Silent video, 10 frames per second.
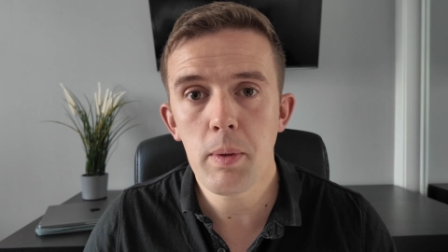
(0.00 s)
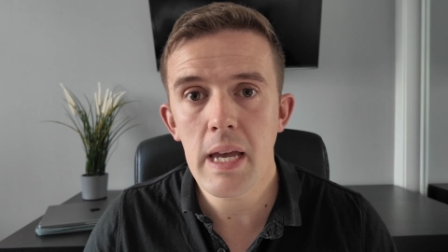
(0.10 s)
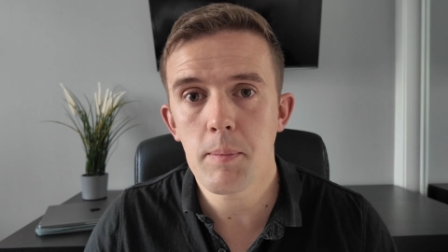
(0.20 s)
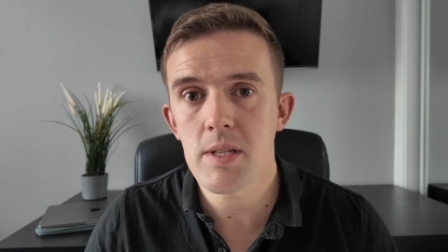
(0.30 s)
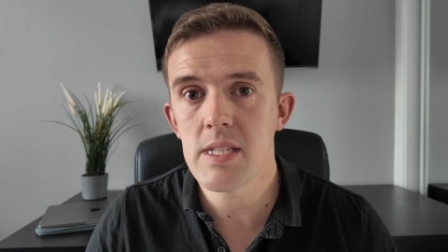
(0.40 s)
will be
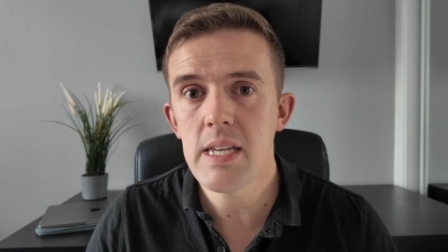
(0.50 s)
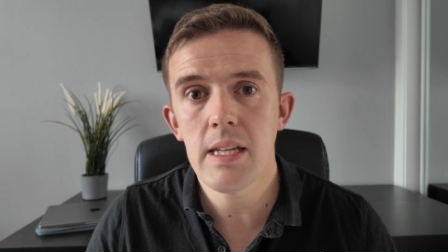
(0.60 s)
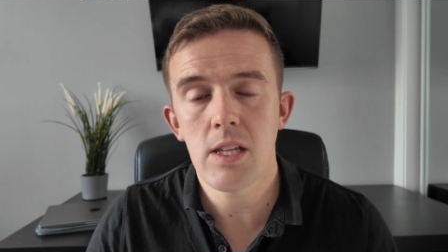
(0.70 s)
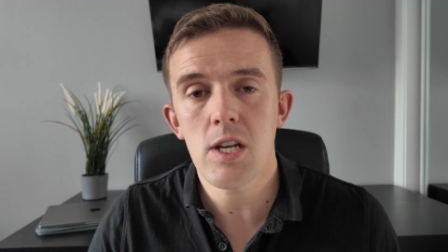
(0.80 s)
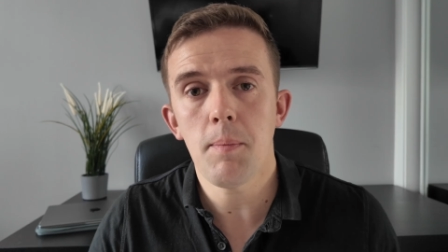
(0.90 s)
able to see
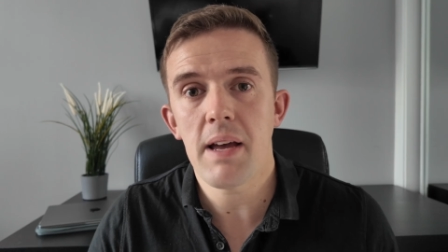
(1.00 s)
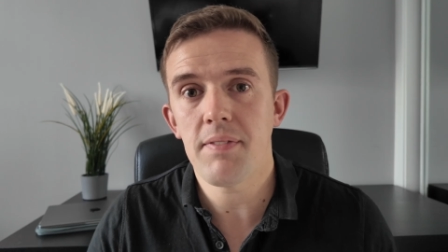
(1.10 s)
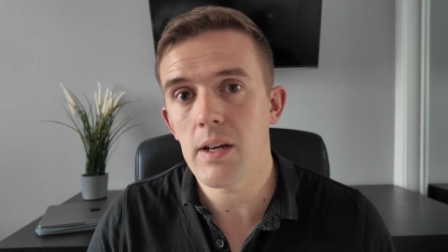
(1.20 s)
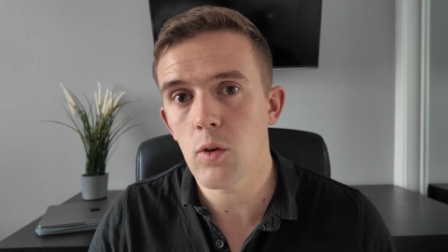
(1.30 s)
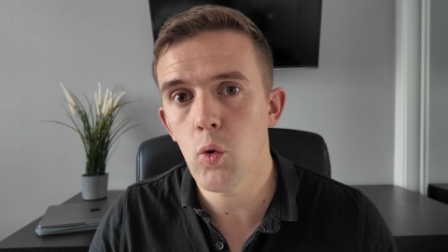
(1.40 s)
in the top
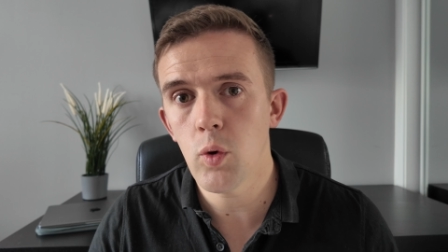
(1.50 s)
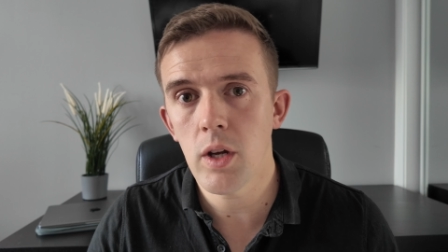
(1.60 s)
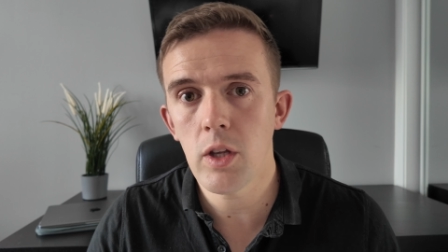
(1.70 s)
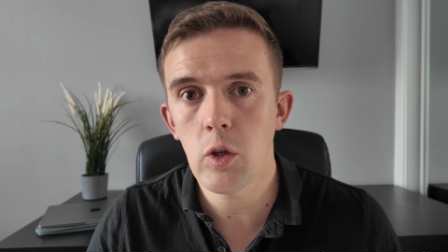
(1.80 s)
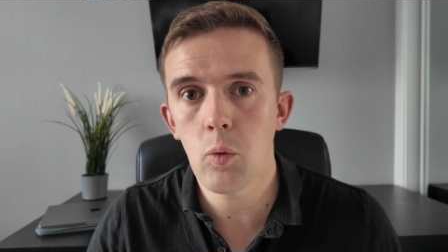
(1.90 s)
left hand
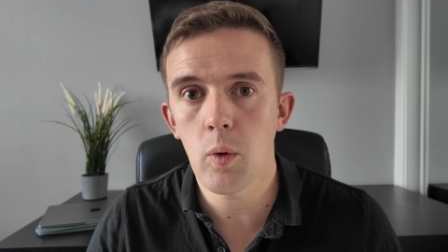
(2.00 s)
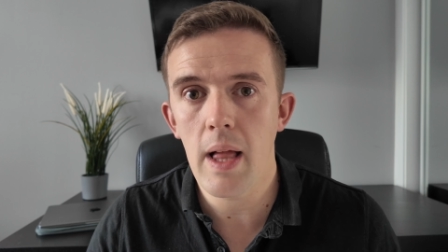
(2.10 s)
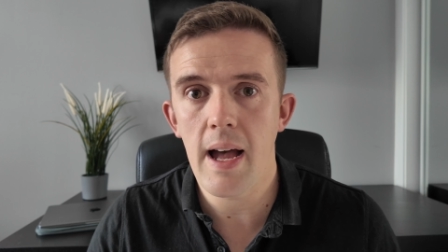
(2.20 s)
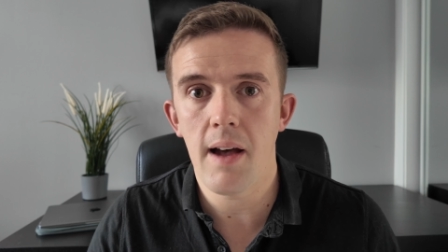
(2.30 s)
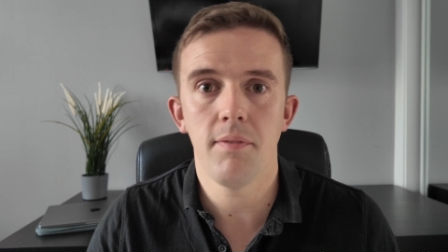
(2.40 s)
corner, you
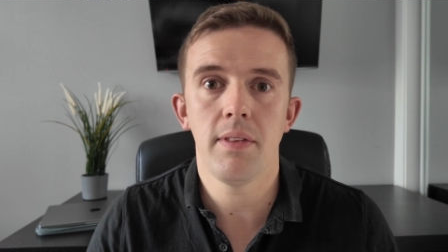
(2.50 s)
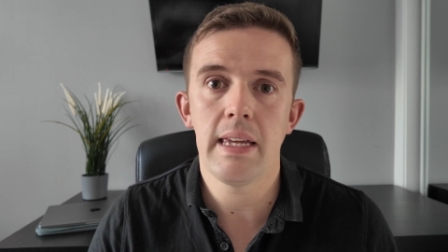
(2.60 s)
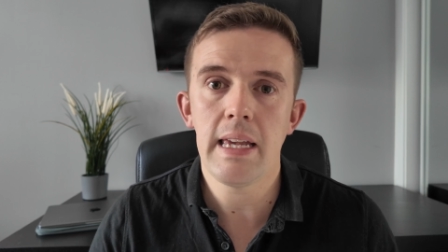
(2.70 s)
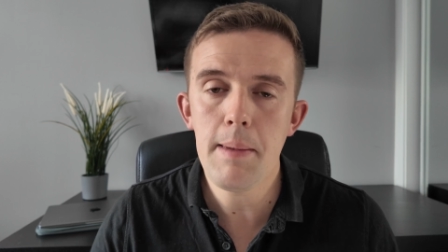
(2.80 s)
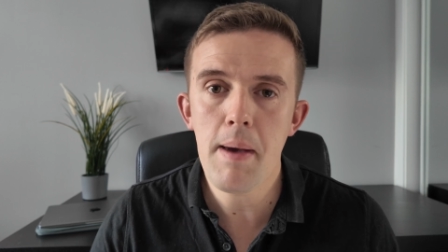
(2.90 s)
will have
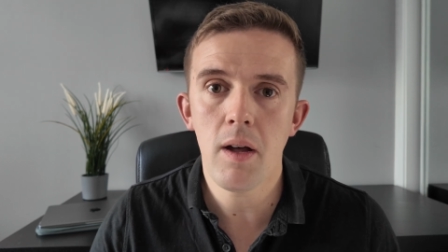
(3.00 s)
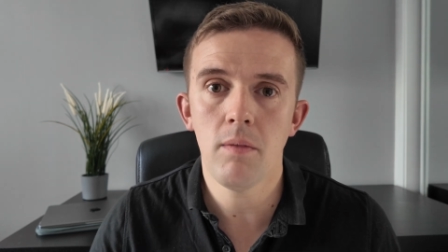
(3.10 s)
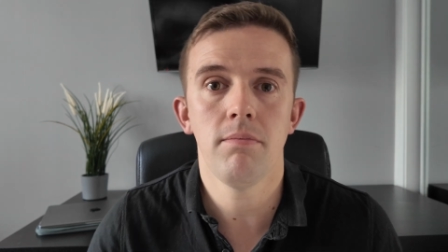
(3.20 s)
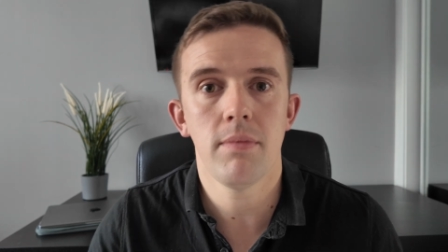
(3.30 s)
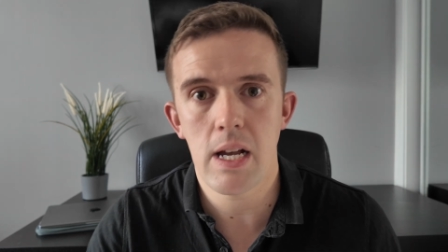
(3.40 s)
the
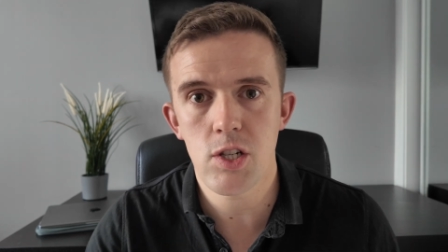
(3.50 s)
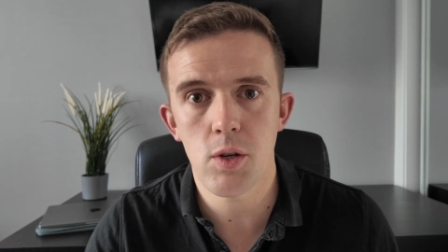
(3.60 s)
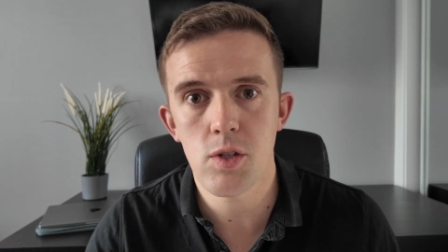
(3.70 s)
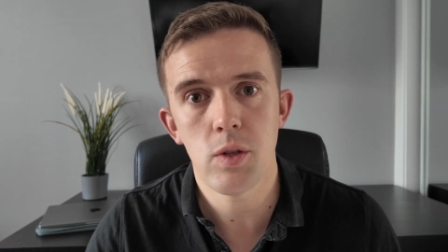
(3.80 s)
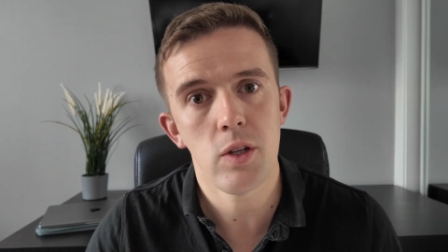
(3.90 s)
email that
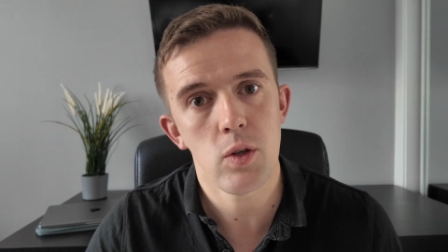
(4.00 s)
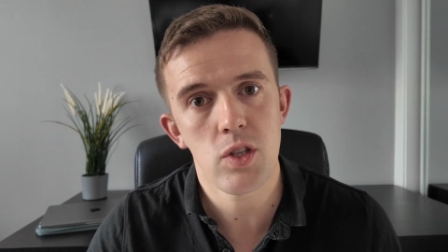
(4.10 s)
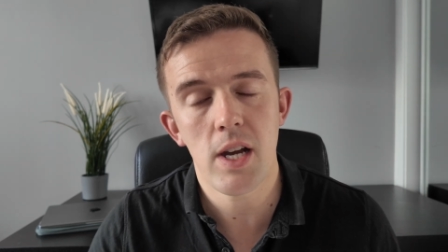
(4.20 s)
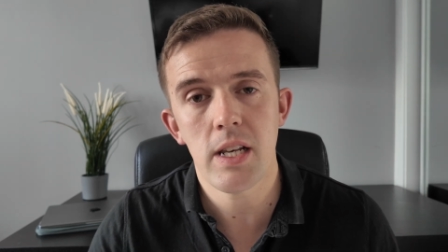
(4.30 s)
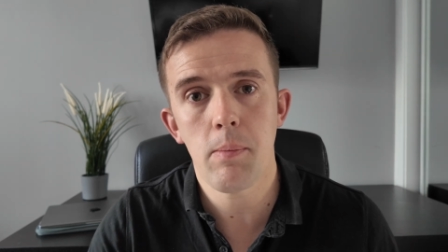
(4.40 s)
shows you that you're
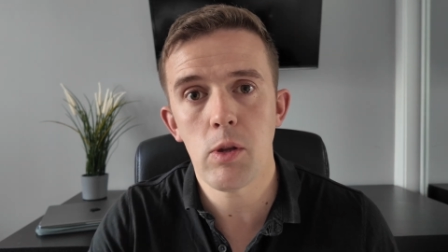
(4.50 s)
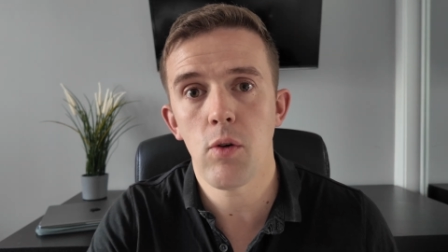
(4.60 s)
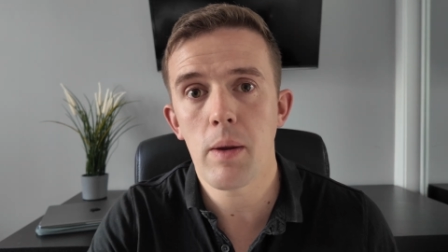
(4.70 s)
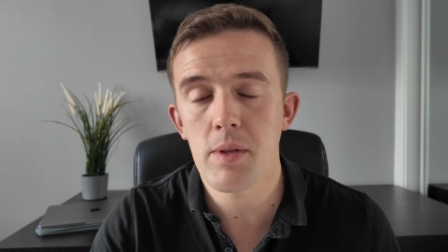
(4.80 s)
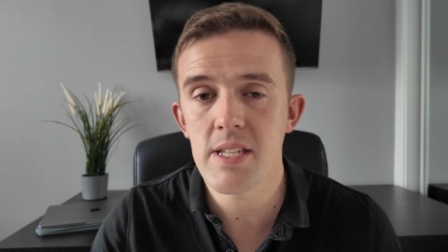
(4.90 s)
signed up and
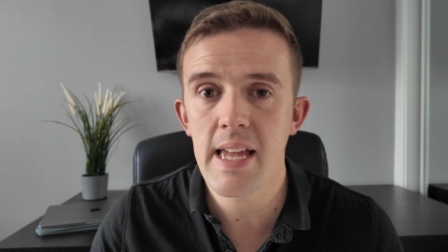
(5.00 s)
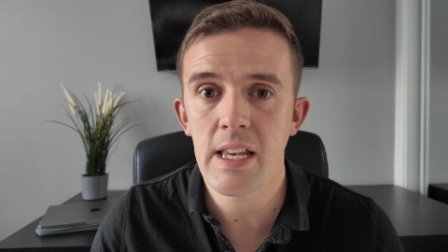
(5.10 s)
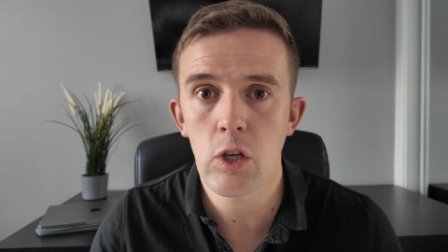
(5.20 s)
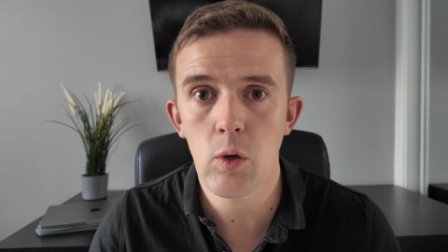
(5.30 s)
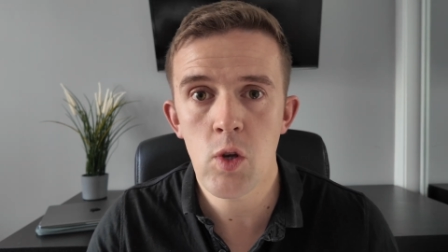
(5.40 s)
you're able to
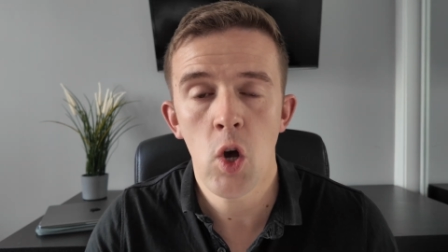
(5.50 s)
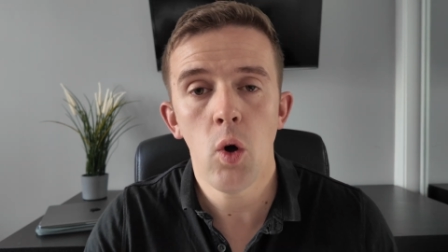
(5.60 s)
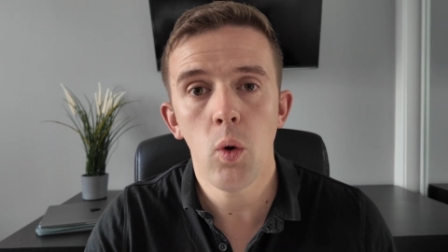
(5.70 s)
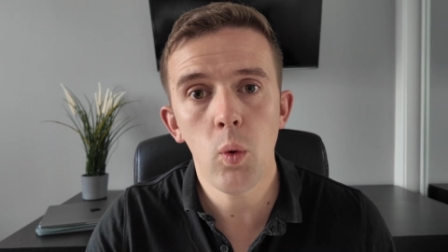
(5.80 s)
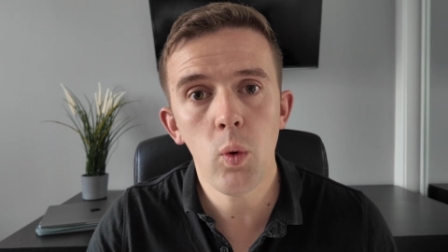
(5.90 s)
then use
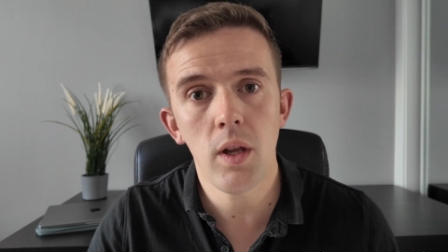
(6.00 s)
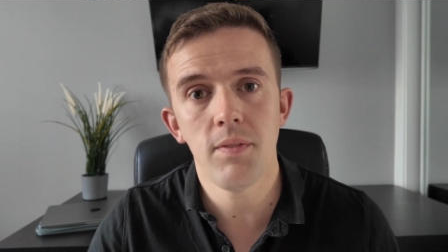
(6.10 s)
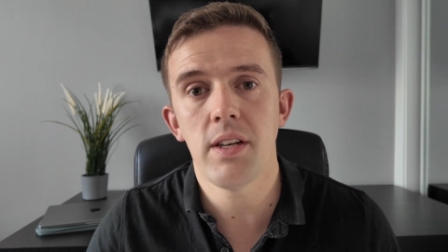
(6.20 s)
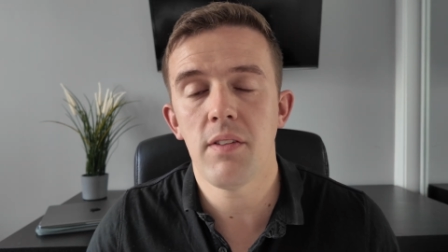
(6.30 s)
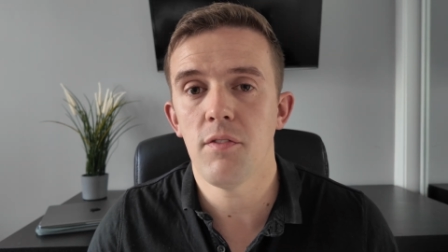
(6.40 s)
all
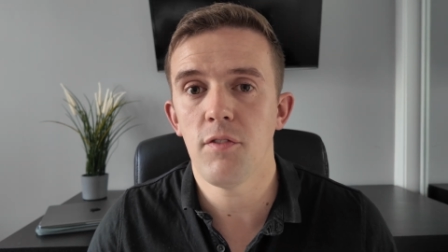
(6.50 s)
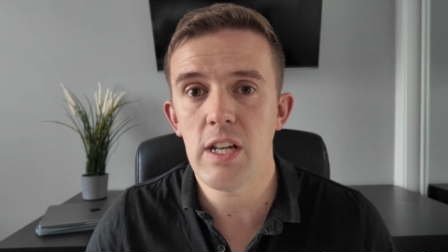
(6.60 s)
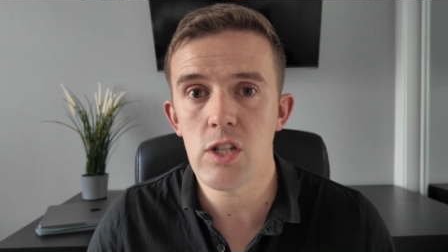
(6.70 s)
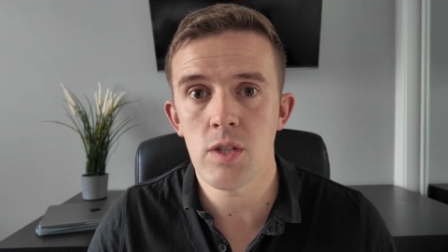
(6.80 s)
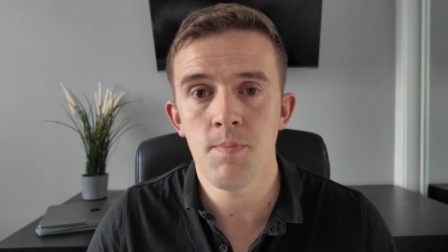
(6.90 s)
of the different
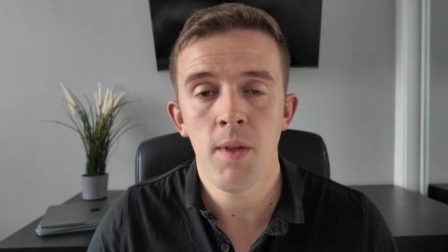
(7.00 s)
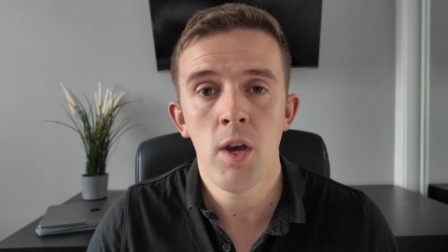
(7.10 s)
features.